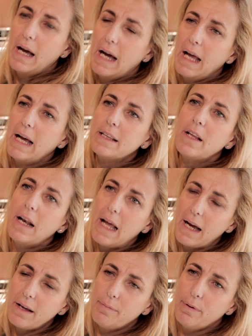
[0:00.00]
I had the
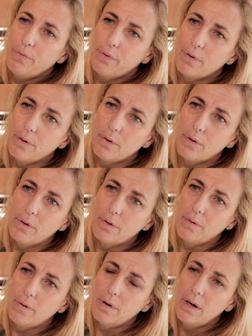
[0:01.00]
luck
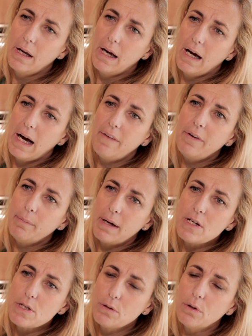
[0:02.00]
before having
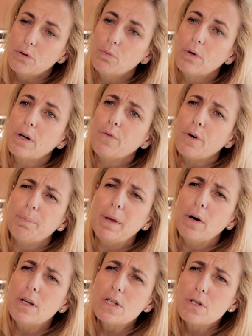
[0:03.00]
my studio to work for
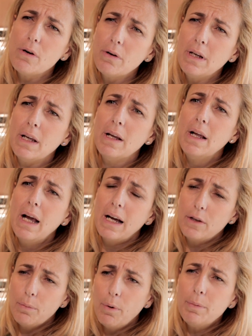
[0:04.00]
Piero Lissoni
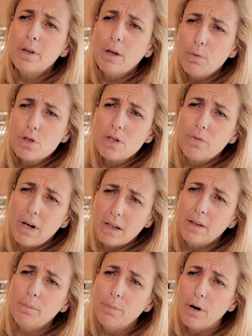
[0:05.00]
in the moment he was
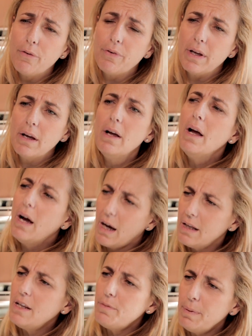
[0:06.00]
creating Boffi.
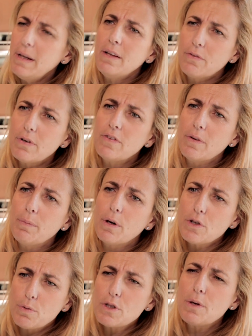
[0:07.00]
And it's been interesting
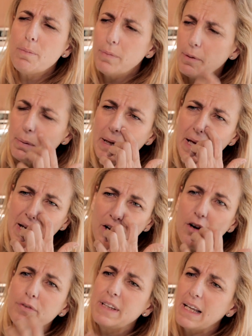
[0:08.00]
because it was the, the
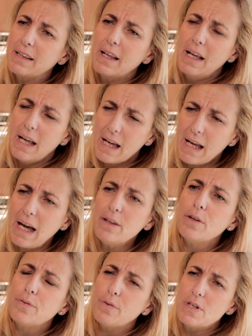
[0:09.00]
beginning of that
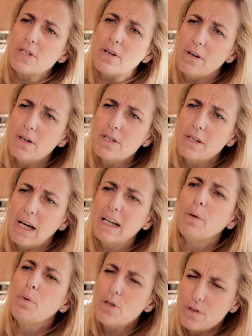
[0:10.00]
kind of research and
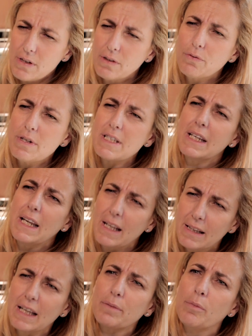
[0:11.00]
I was interested
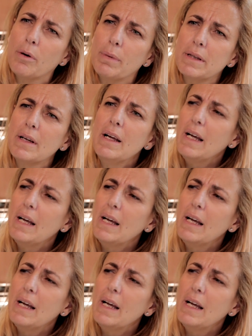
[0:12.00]
in that moment.